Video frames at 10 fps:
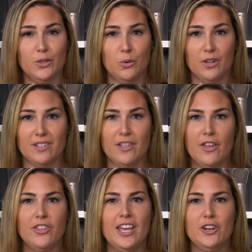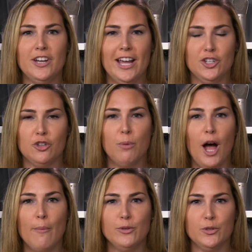doors. The International
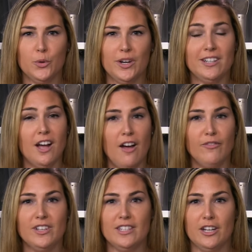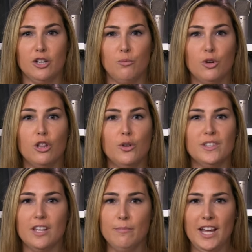Palms Resort and Conference Center will close
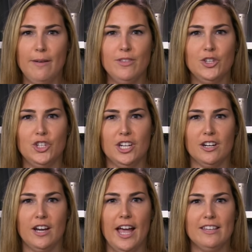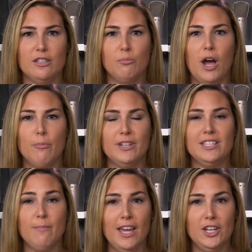sometime this year as the property's
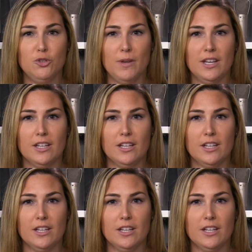management